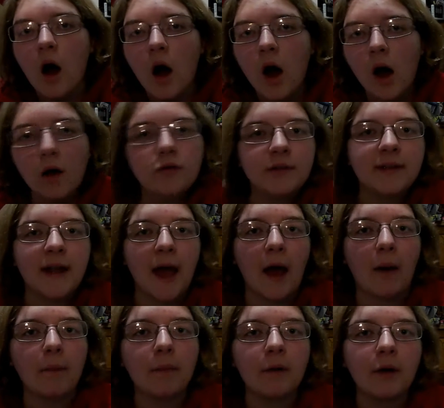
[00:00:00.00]
Oh
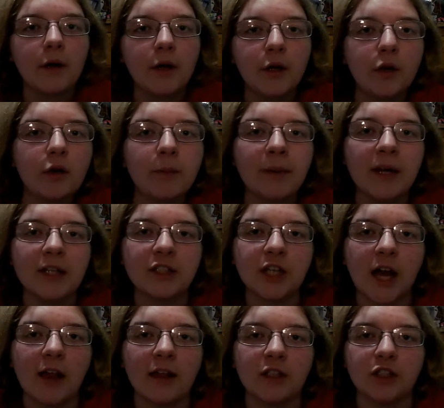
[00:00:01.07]
snap! You're being
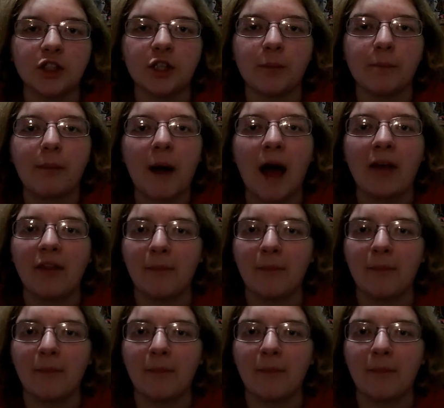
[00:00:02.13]
challenged by the